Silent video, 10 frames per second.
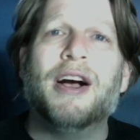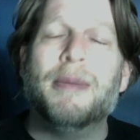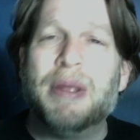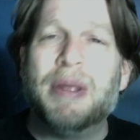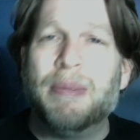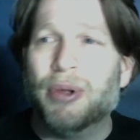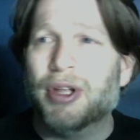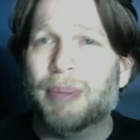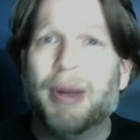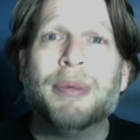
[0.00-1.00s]
people on the
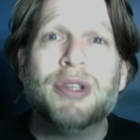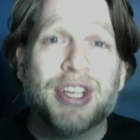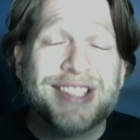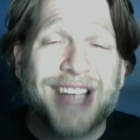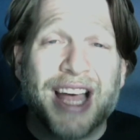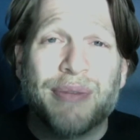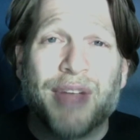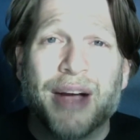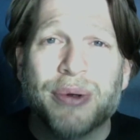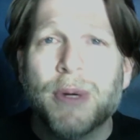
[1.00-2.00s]
publishing side of the
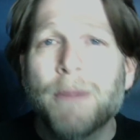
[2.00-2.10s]
house,